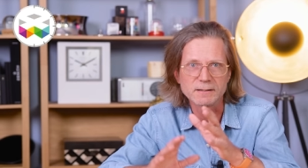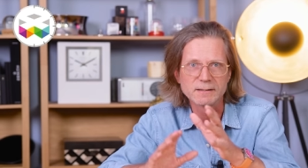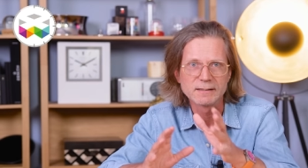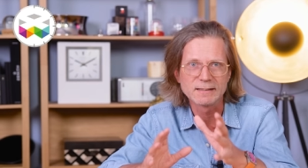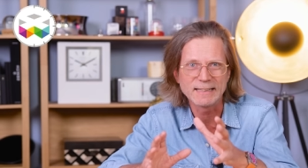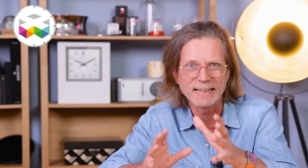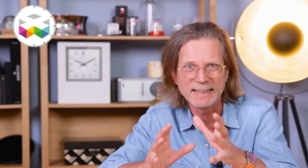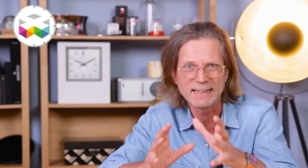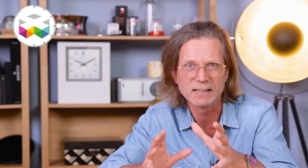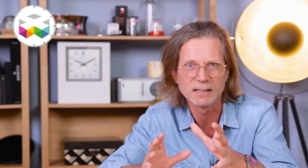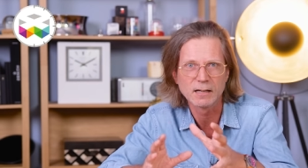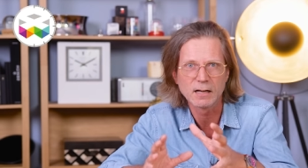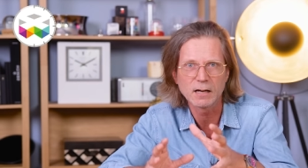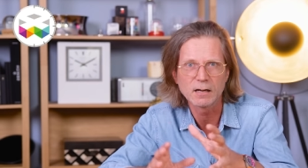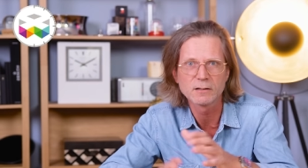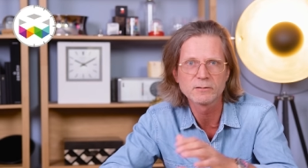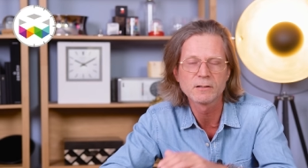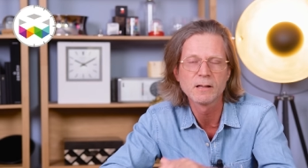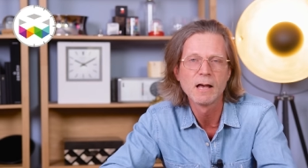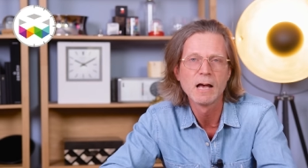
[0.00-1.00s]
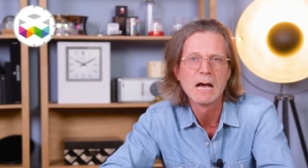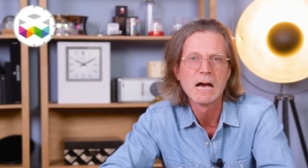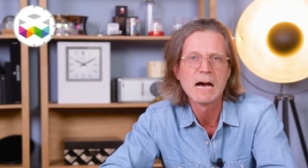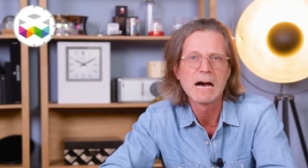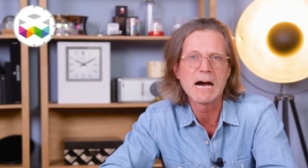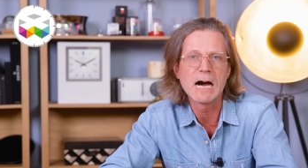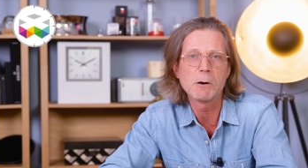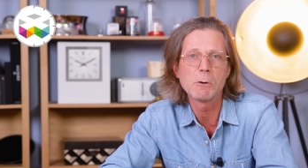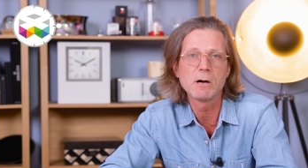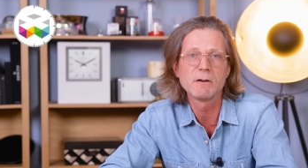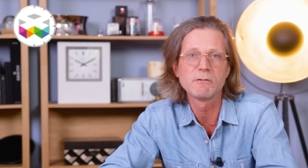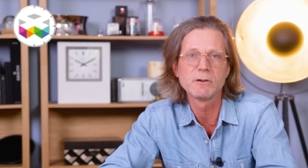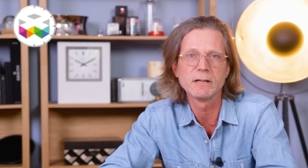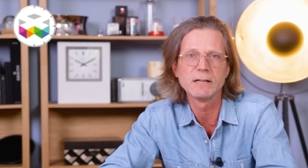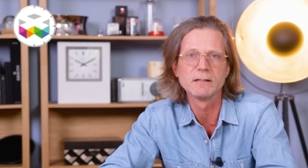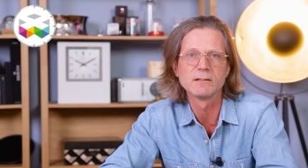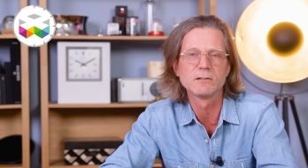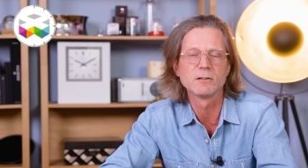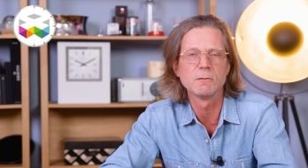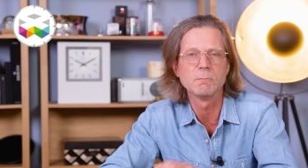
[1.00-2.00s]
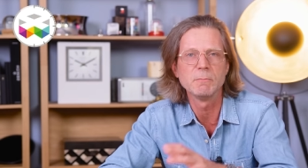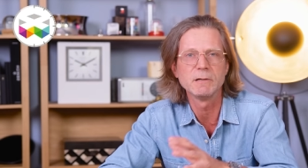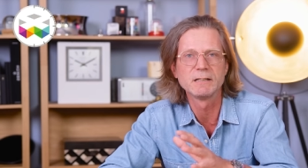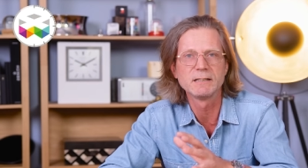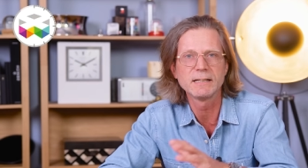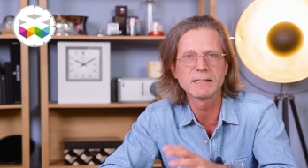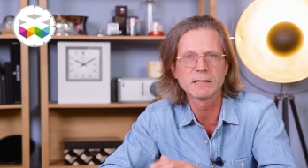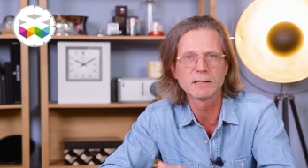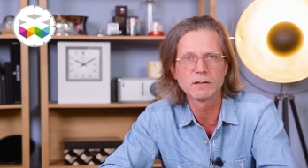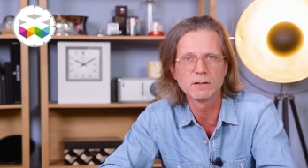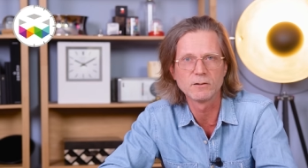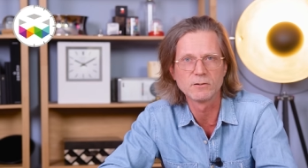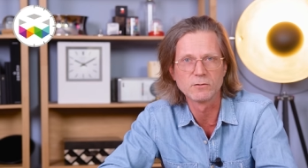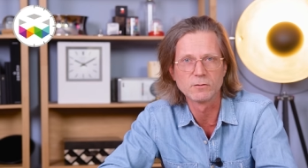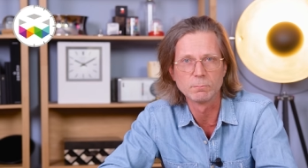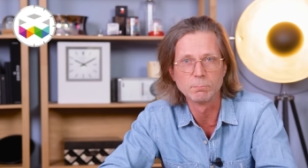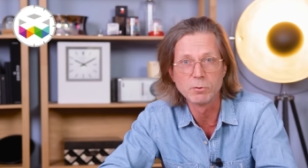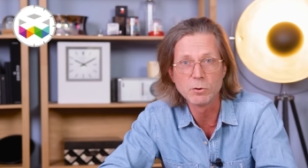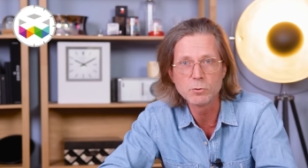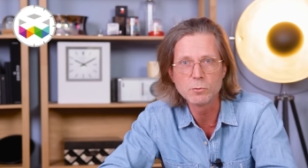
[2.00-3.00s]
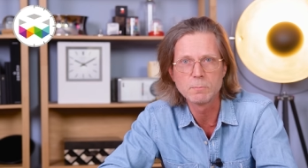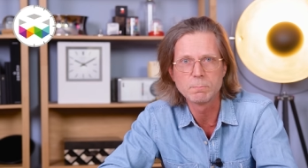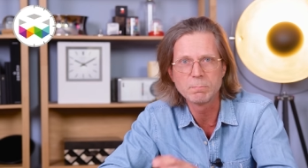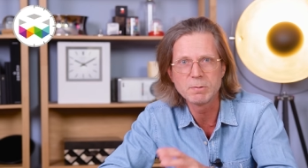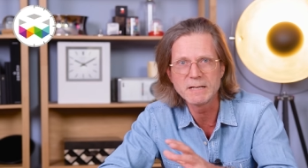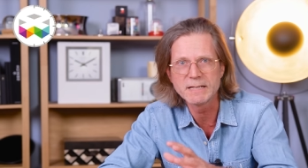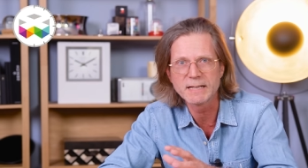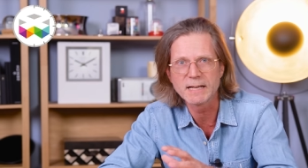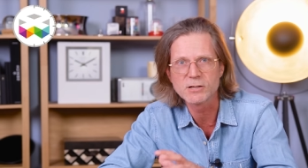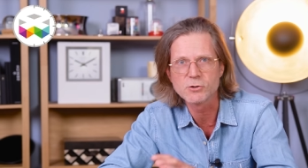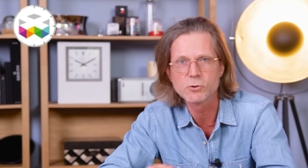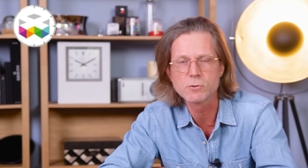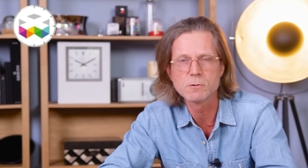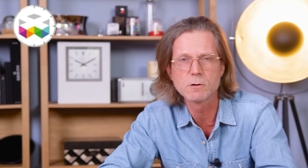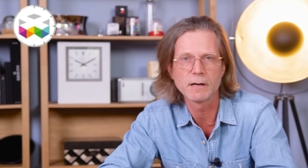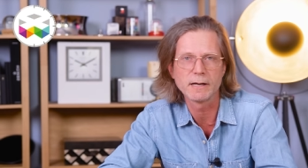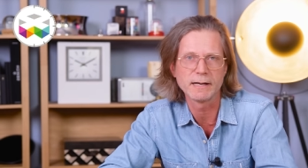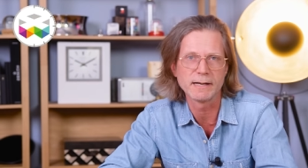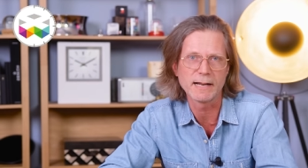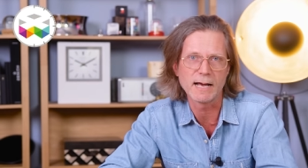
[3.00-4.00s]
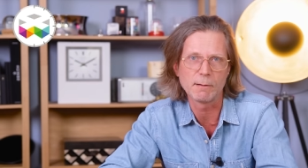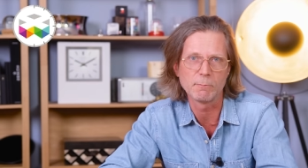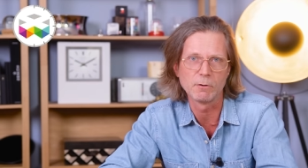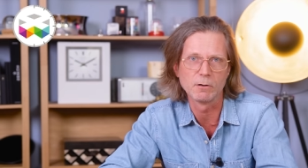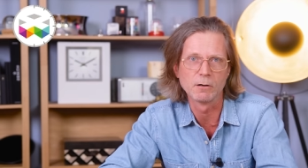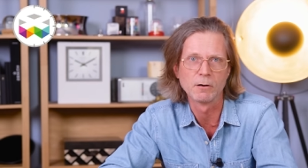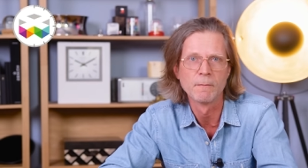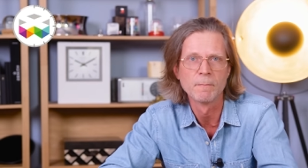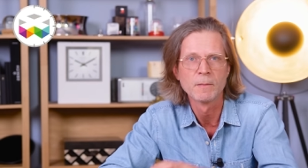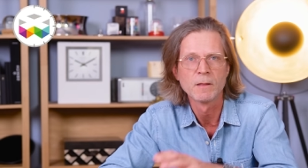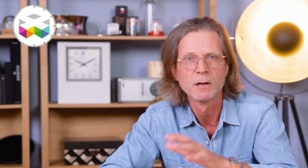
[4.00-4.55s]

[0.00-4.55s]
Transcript: a stained glass. However, it's a meticulous blue plique-à-jour enamel.